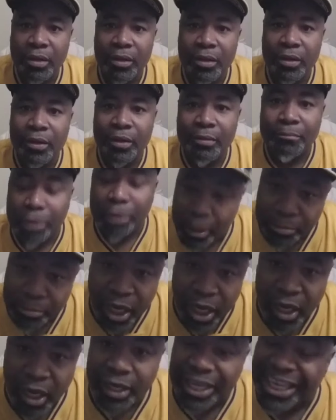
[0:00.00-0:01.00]
But I'm
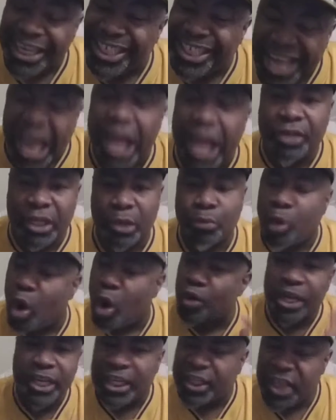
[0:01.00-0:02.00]
done. Integrity. Walk
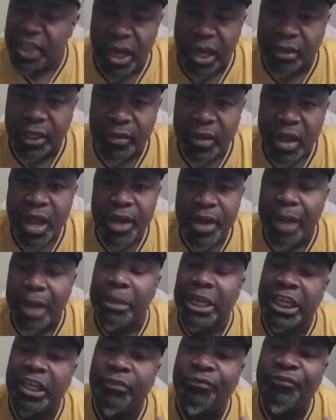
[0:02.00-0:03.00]
in integrity. That
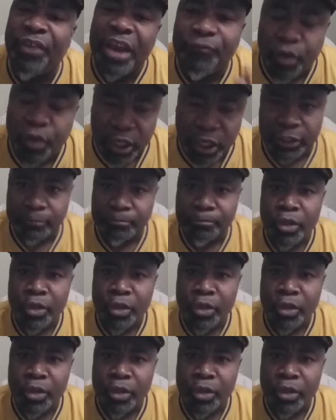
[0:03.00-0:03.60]
means faithfulness.